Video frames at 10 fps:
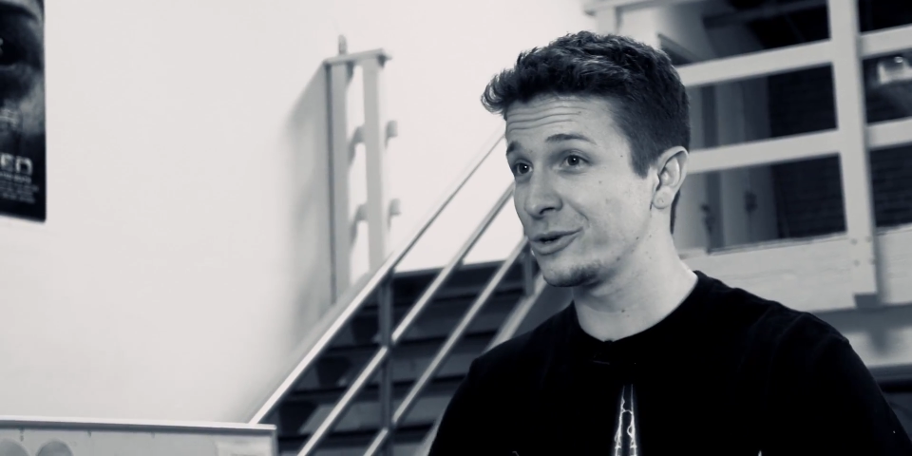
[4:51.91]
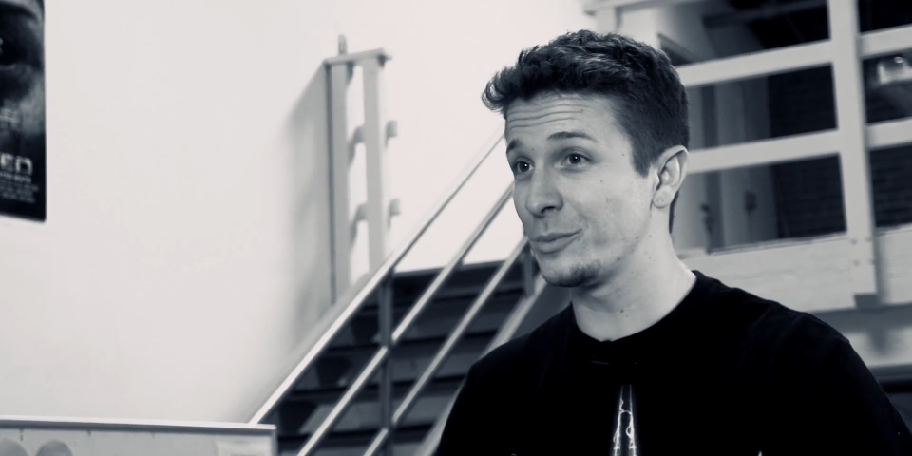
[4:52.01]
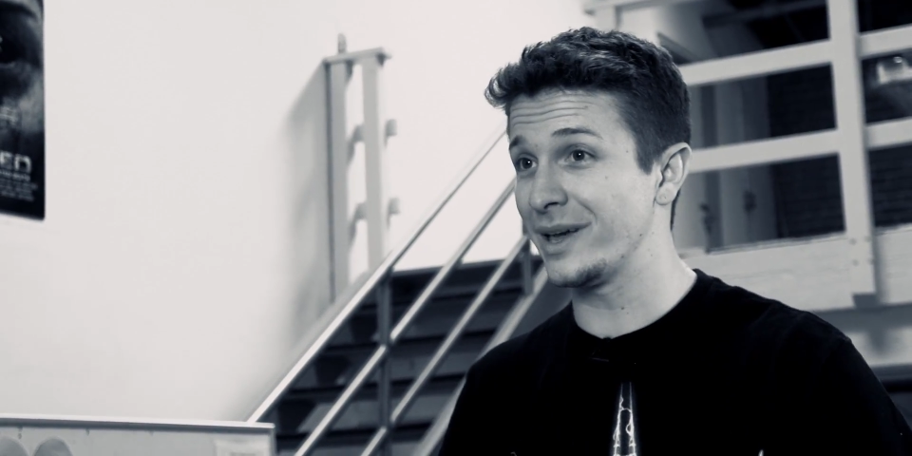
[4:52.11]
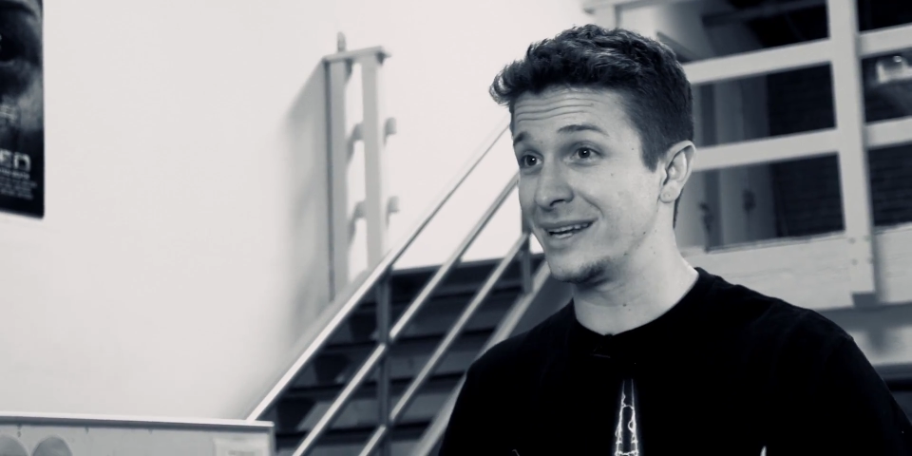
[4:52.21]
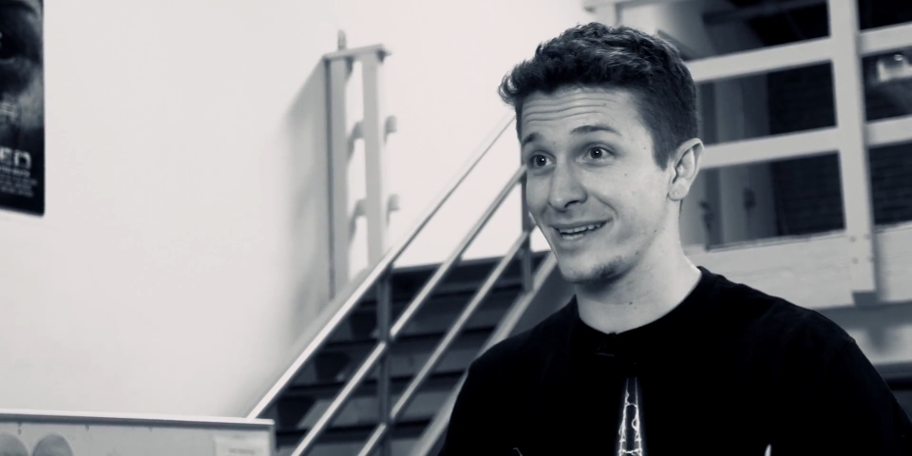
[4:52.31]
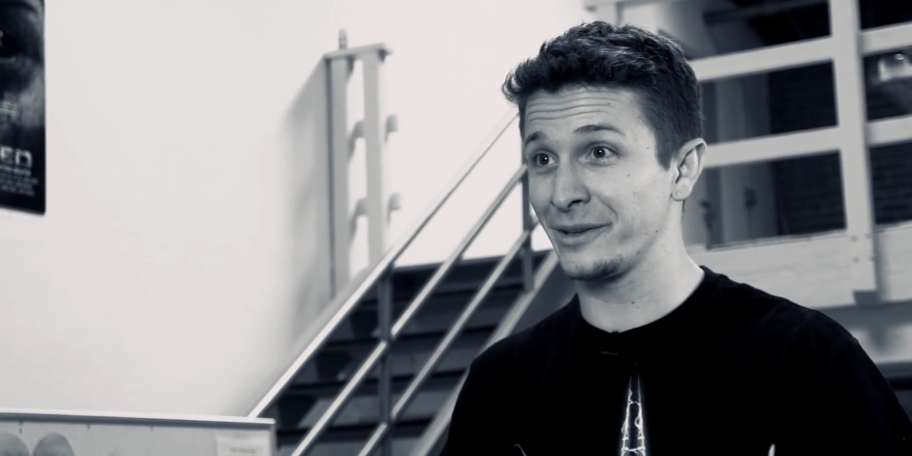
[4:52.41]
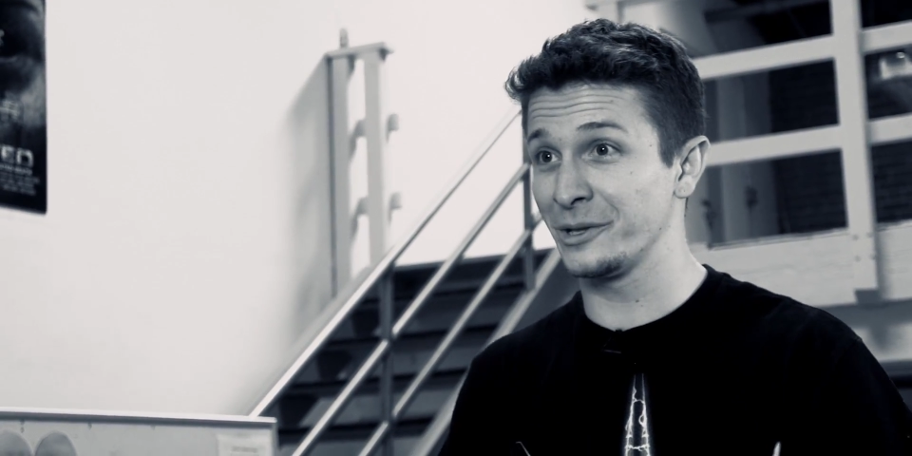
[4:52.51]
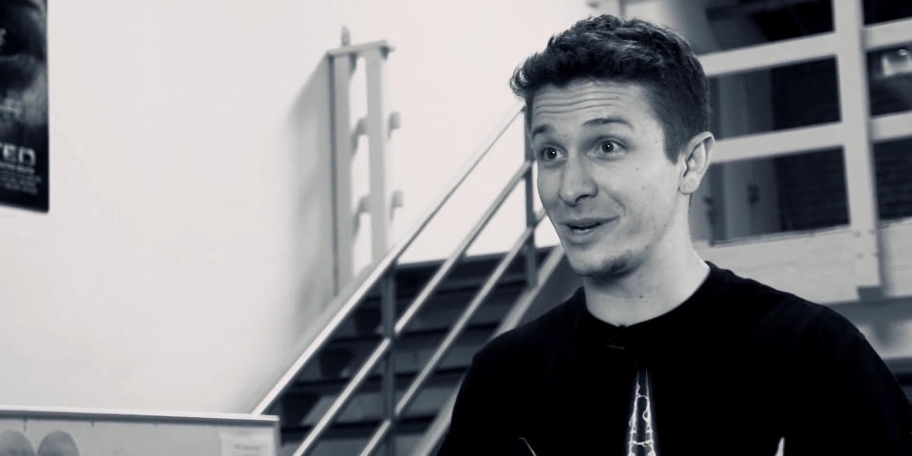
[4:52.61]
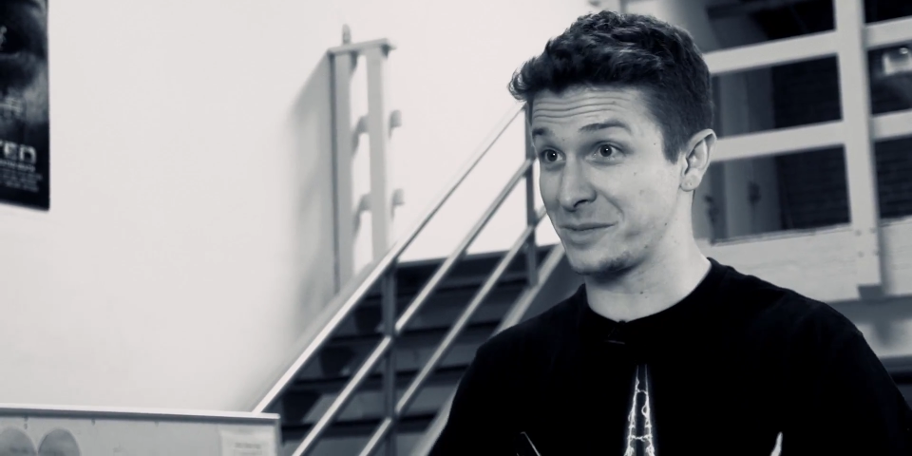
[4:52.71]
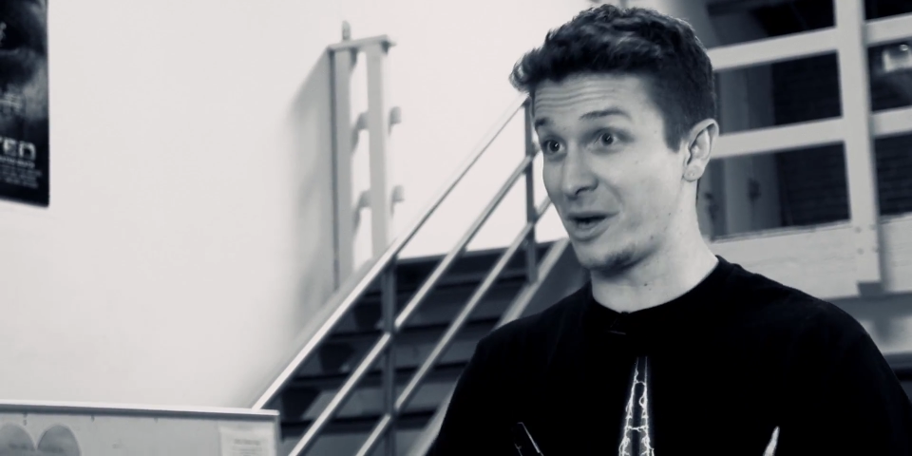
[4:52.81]
little bit and
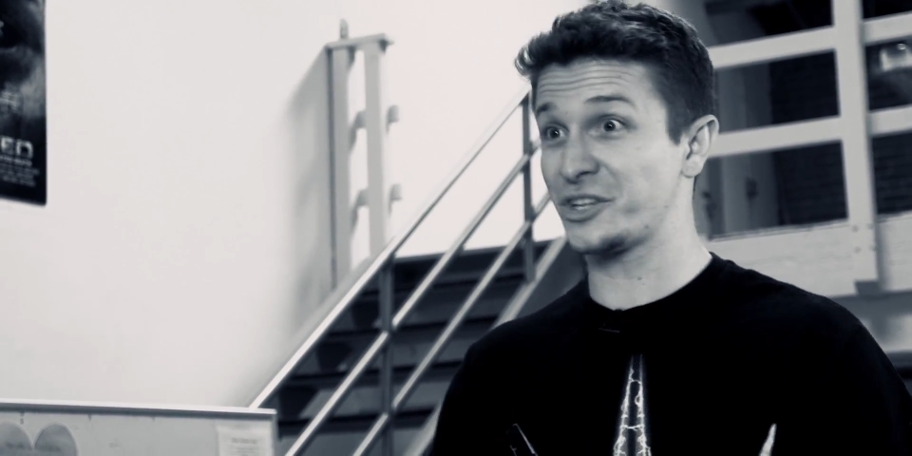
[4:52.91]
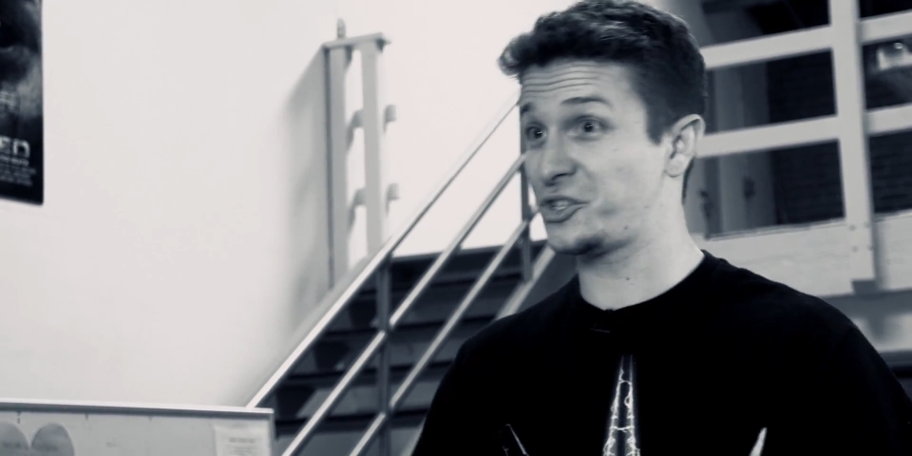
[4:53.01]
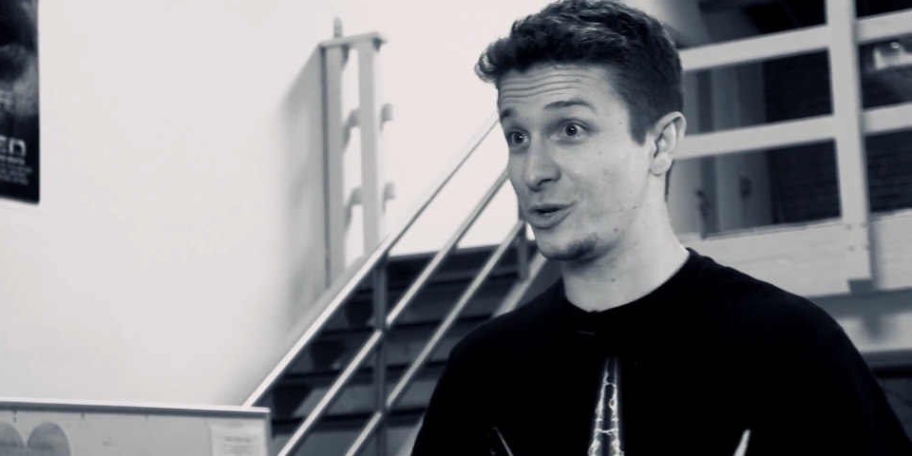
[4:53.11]
download as much